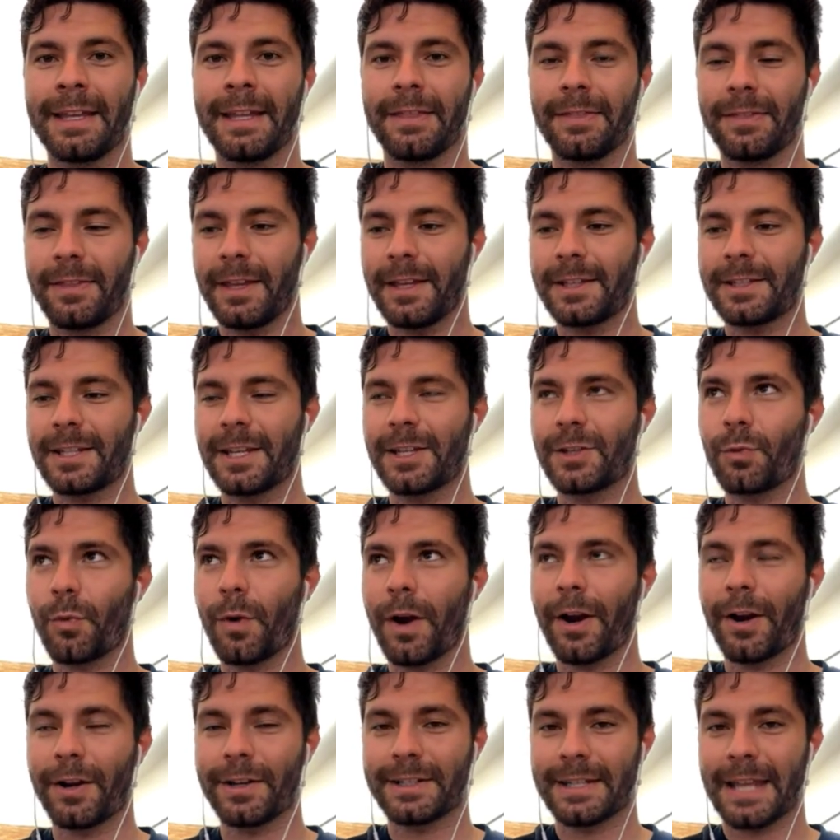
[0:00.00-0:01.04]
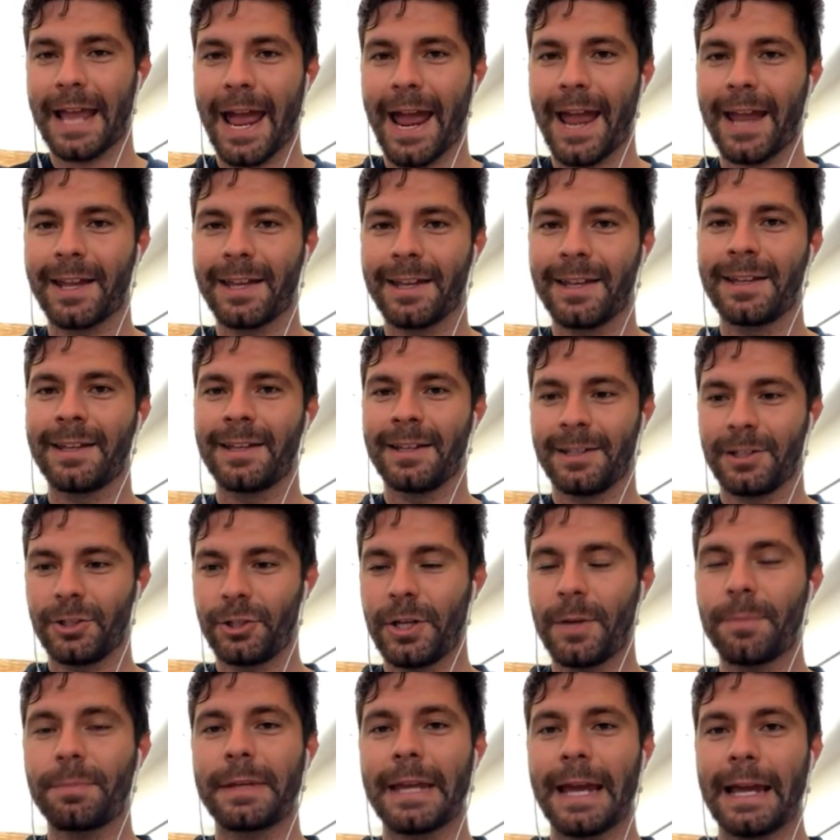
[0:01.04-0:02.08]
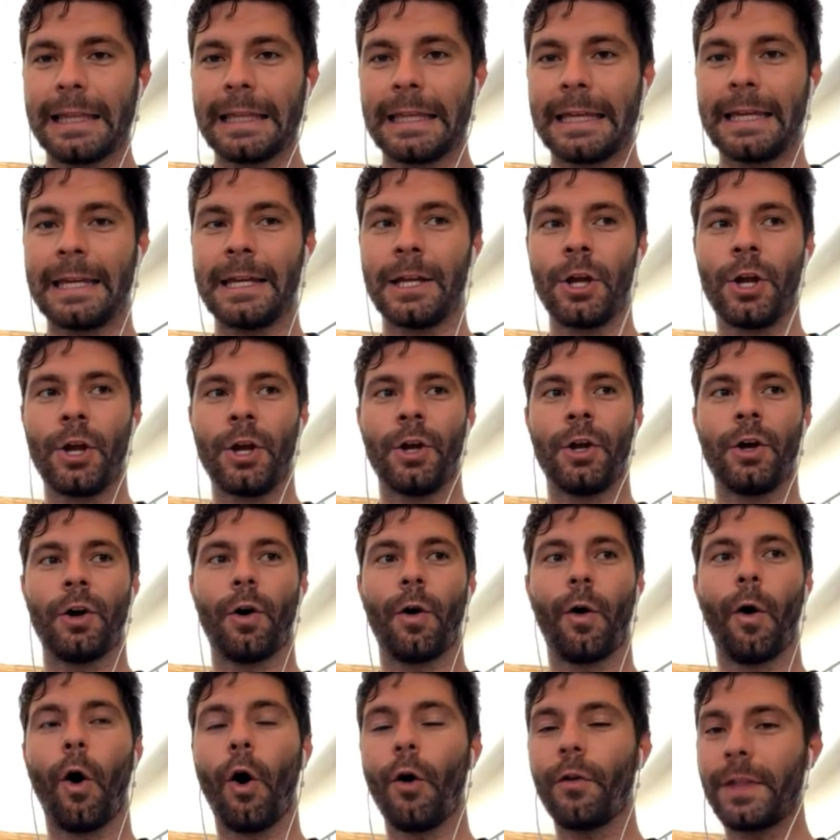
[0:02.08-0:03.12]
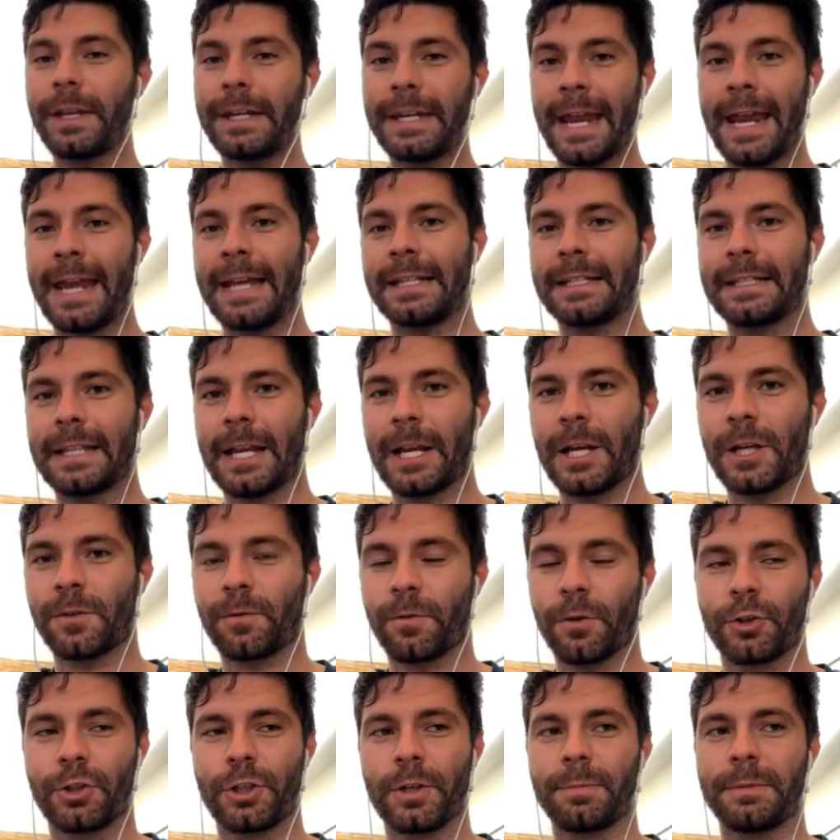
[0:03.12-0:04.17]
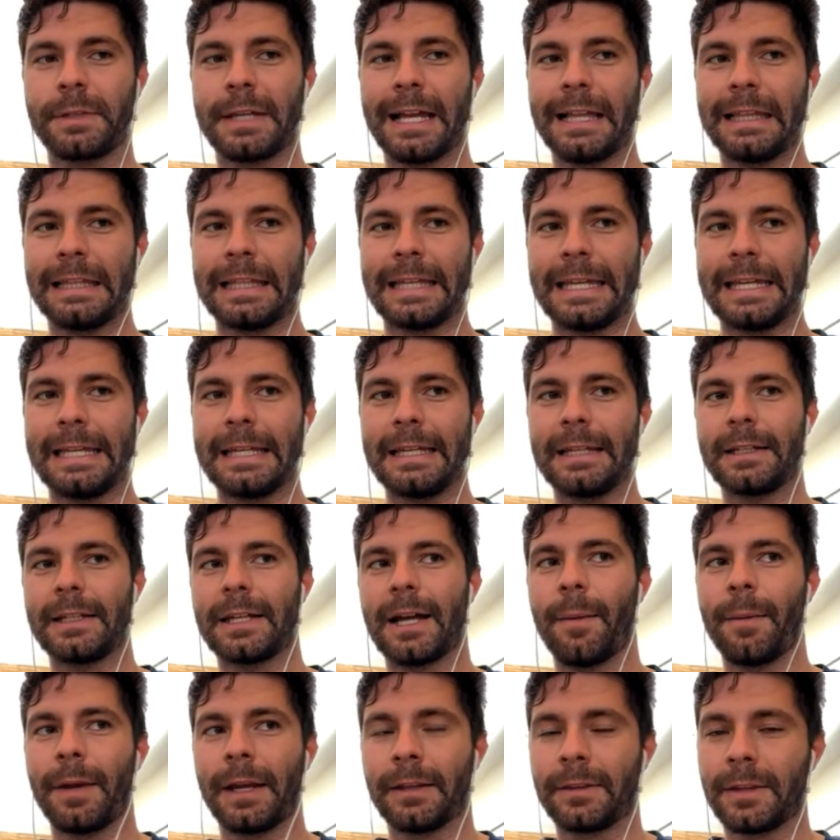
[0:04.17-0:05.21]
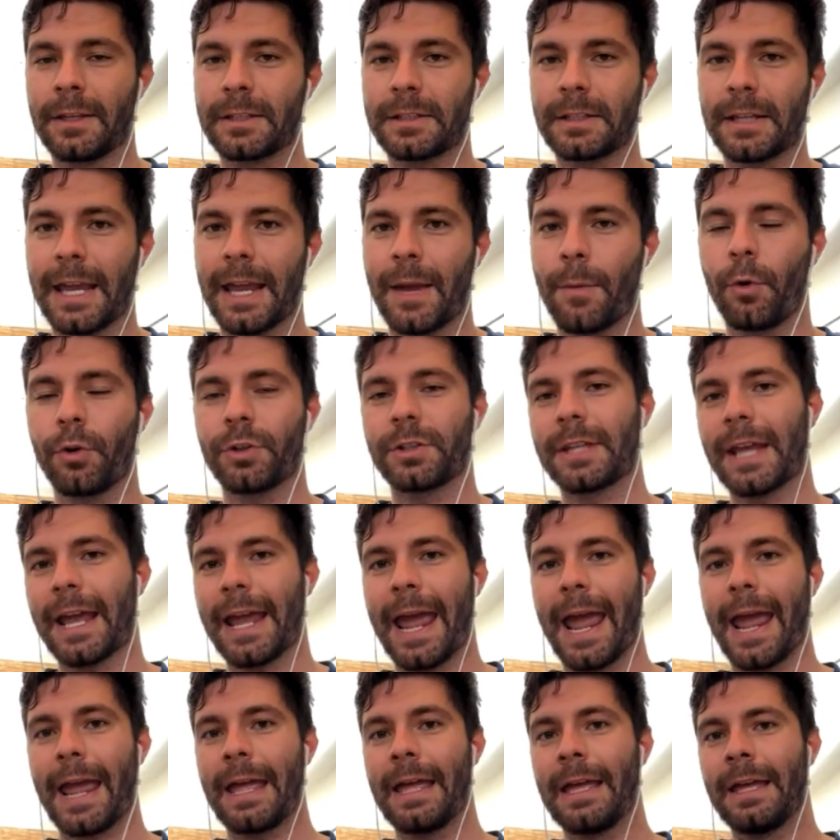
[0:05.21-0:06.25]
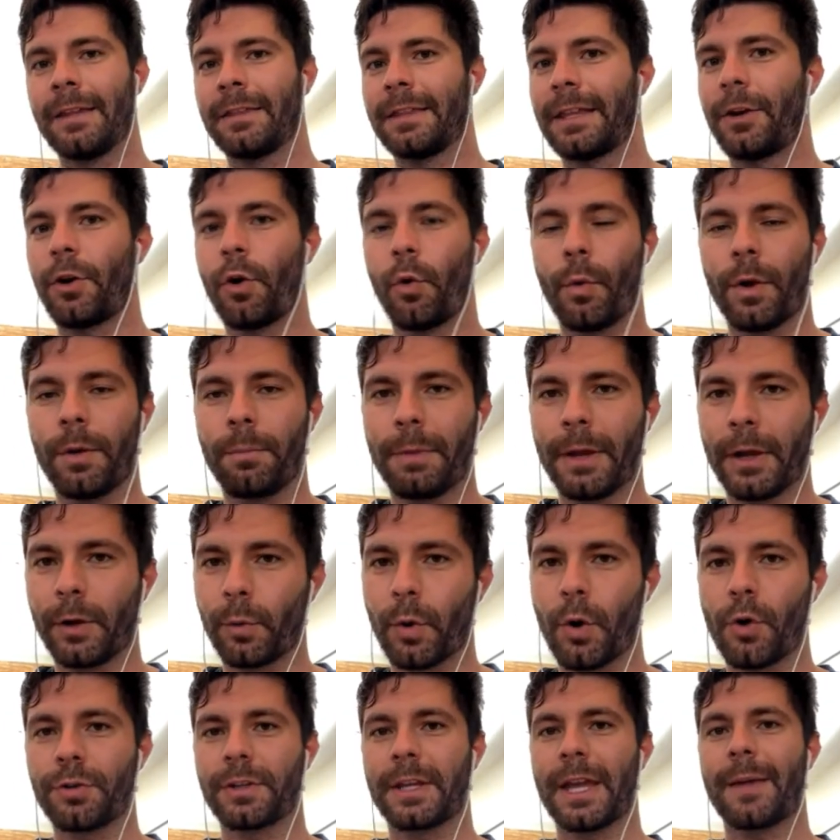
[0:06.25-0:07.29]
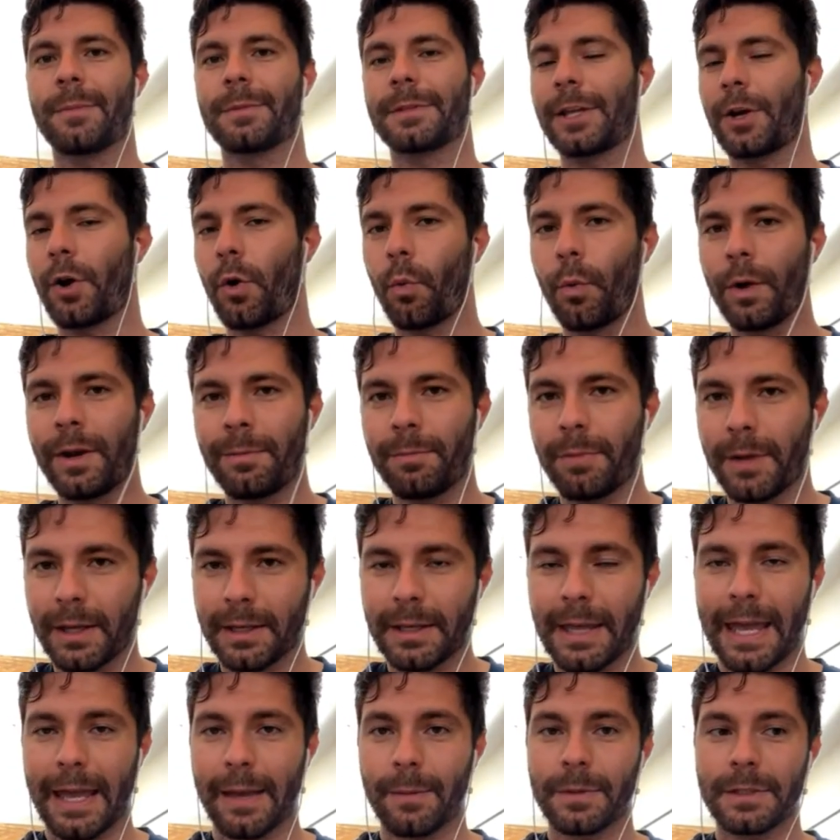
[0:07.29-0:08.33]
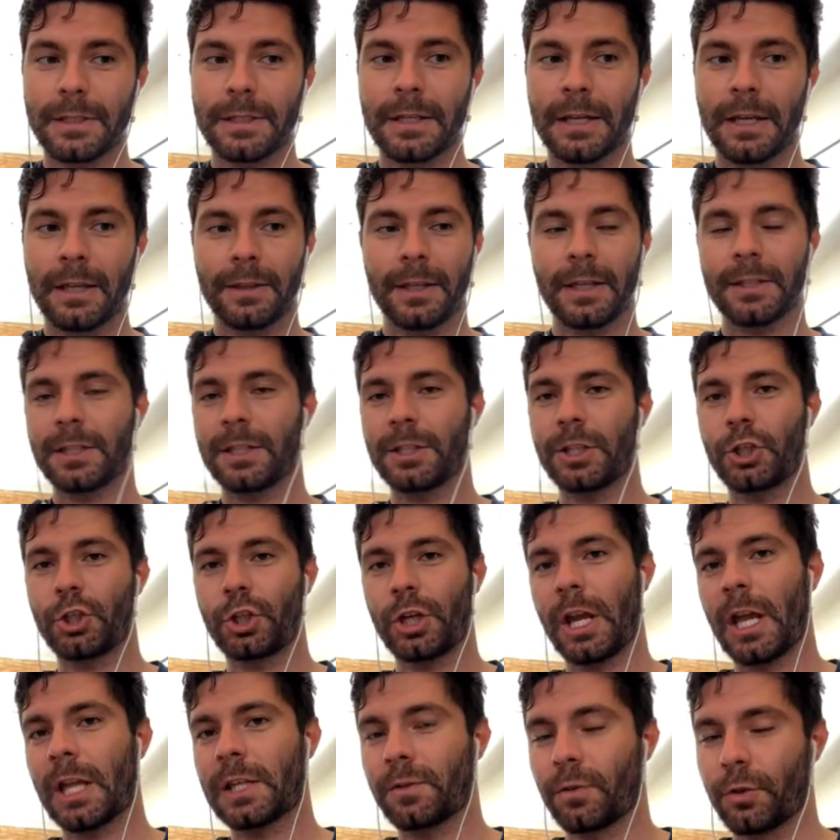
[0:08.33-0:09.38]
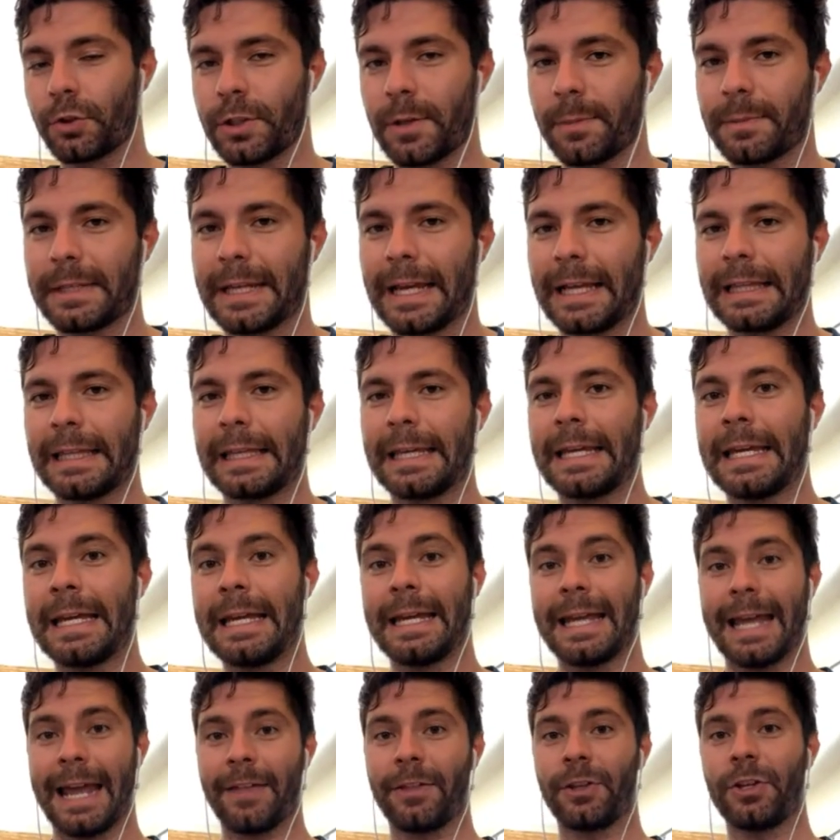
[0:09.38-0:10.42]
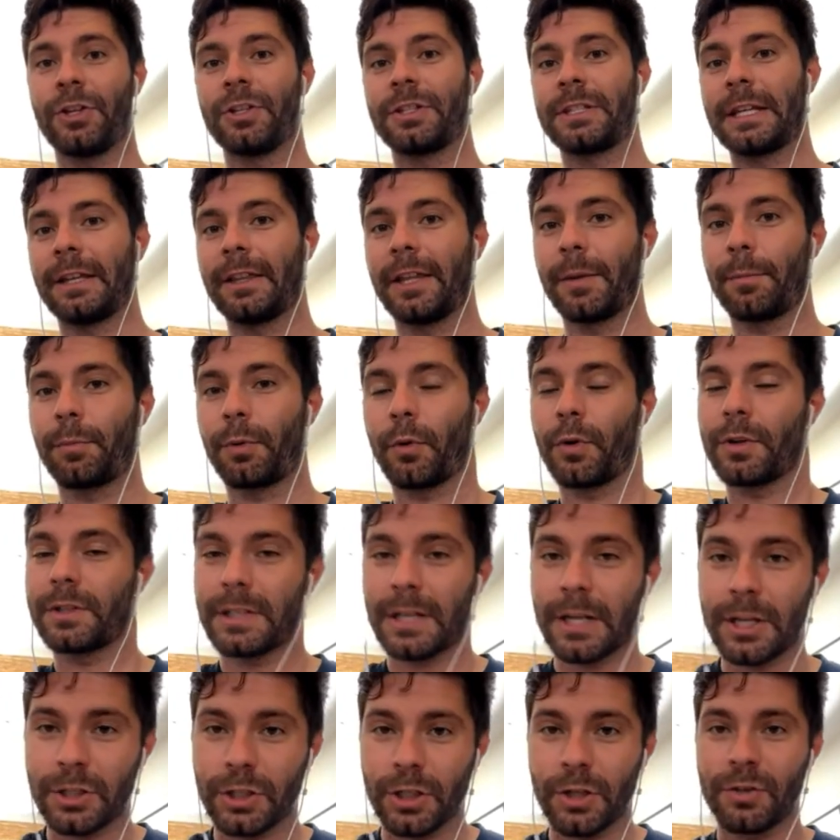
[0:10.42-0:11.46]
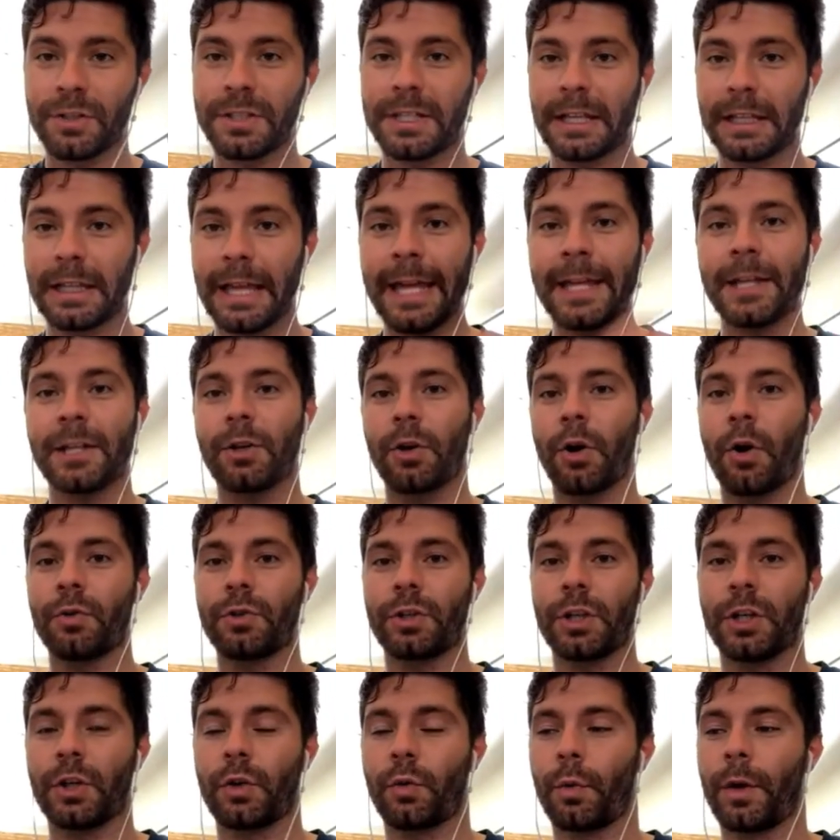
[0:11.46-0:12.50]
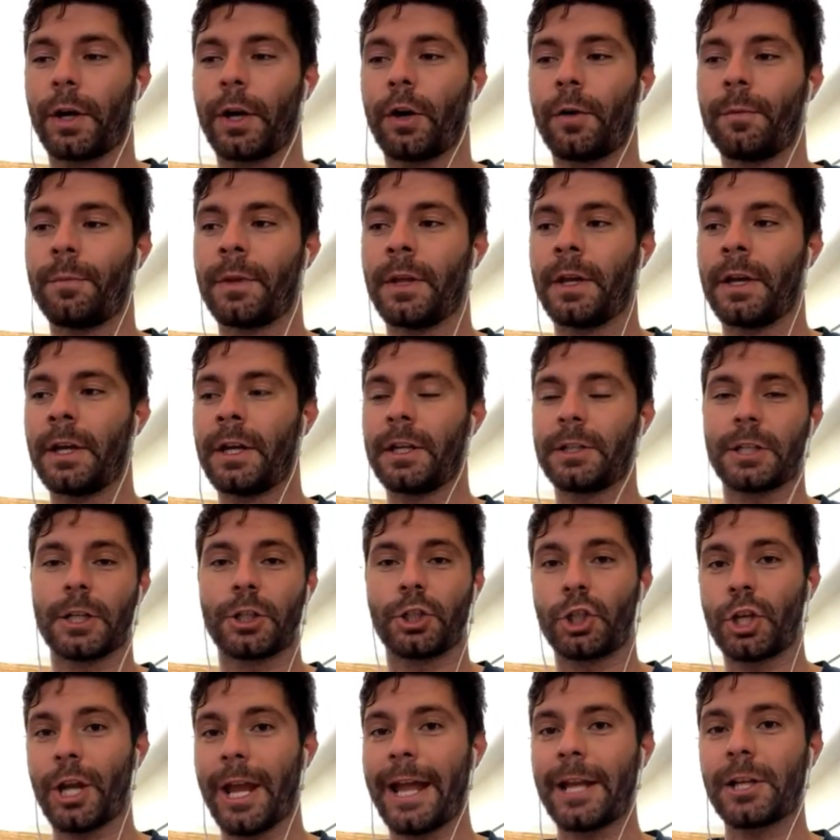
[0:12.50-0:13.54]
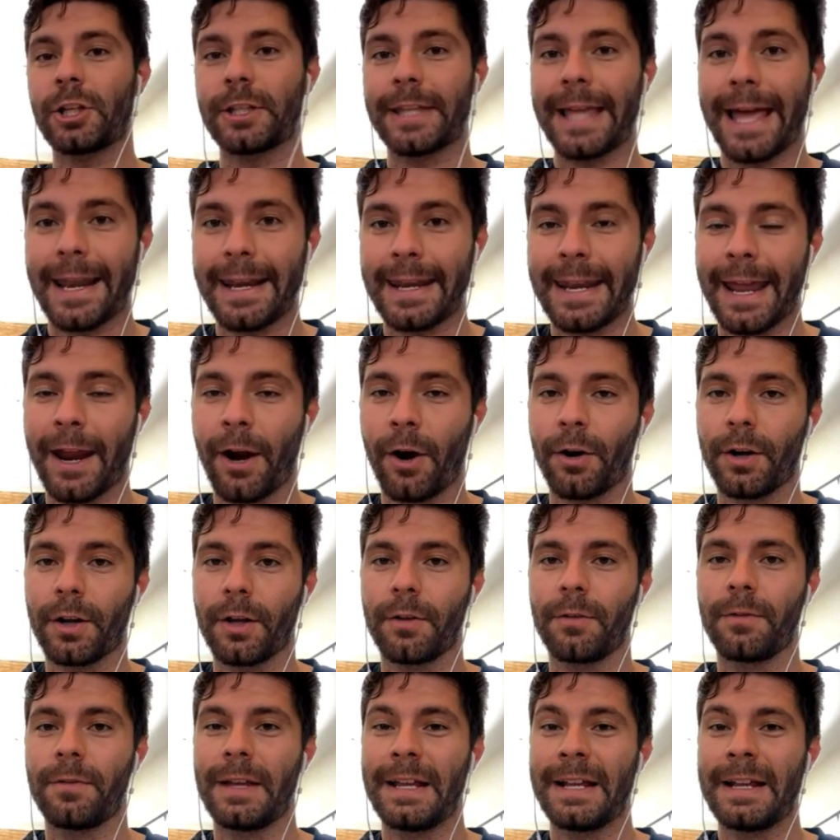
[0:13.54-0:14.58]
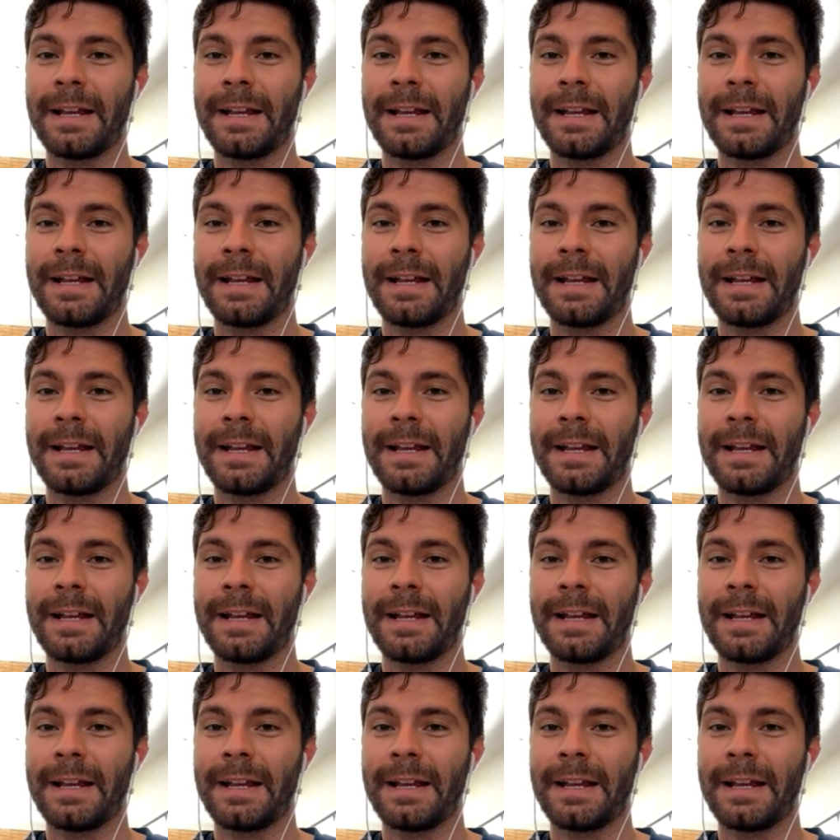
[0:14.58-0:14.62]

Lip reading: This is where it's, hey, Chip Kelly, all the naysayers for Chip Kelly coming in this game will say, hey, they don't win big road games. They don't win big games. This is a chance for Chip Kelly and the UCLA Bruins in his UCLA coaching career to change that narrative.